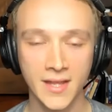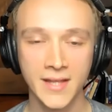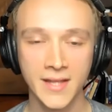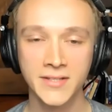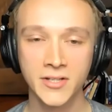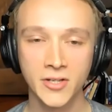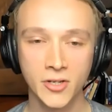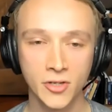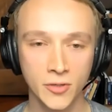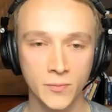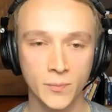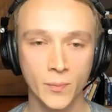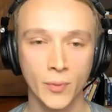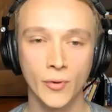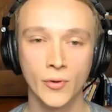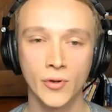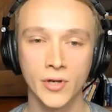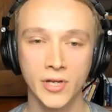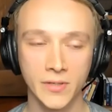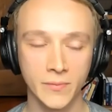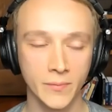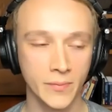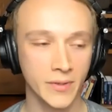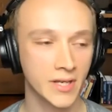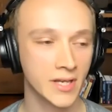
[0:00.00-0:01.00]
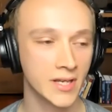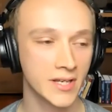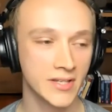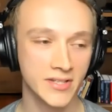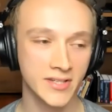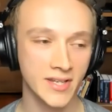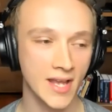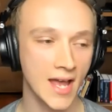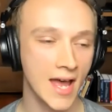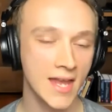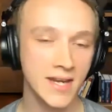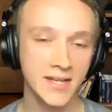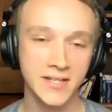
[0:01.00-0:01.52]
And that's a good point
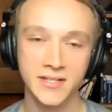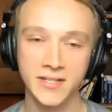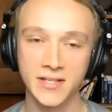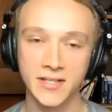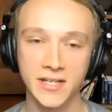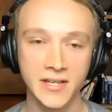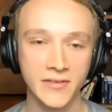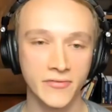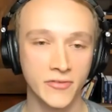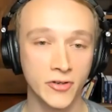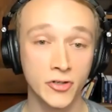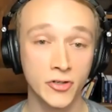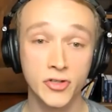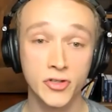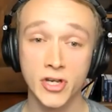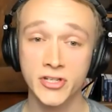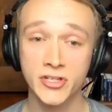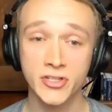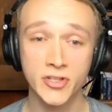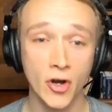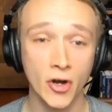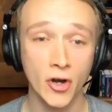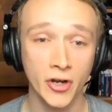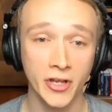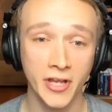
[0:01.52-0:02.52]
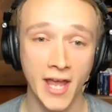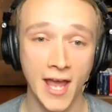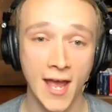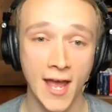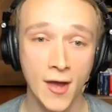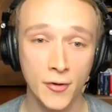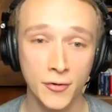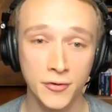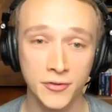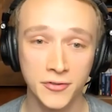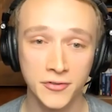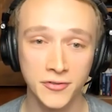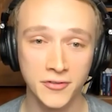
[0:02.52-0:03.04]
because honestly, if you're just starting
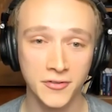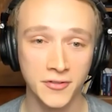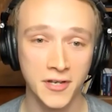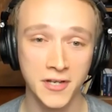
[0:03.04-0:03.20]
out,